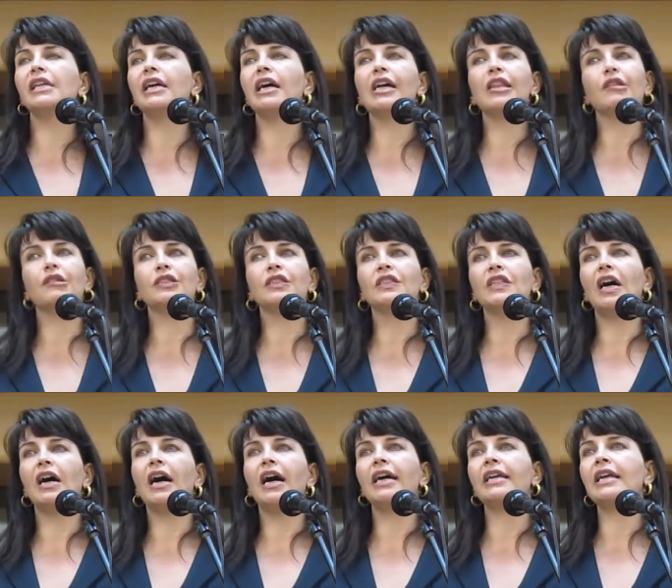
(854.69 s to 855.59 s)
the other
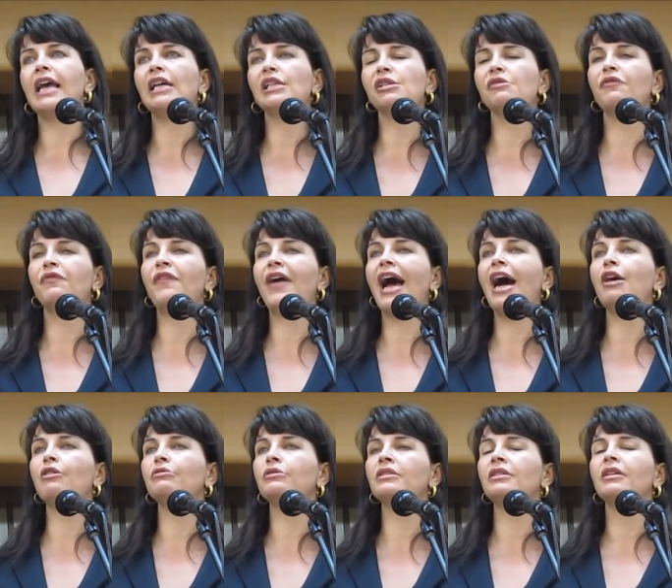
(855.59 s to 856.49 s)
side has
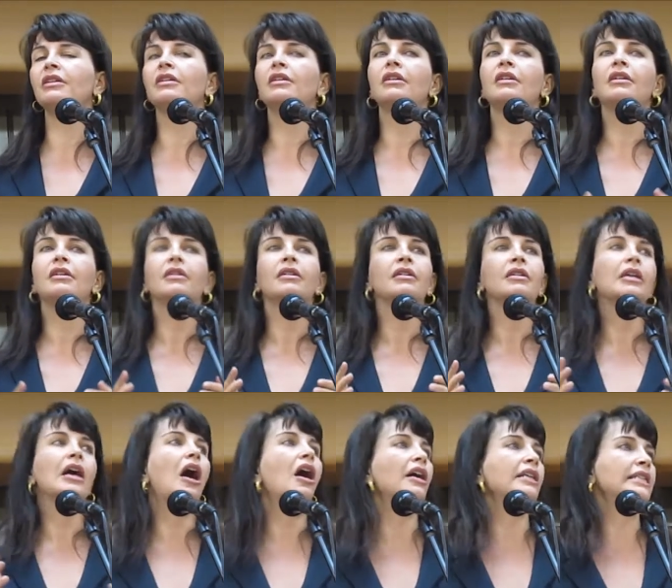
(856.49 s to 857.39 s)
found
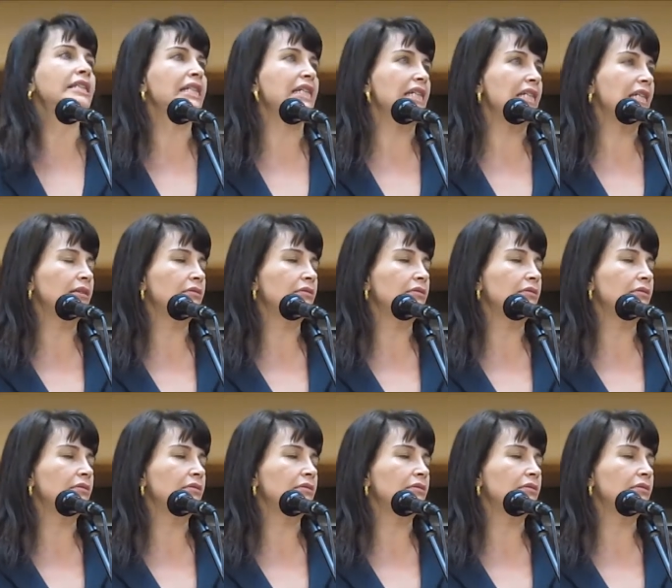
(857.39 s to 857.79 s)
Gandhi,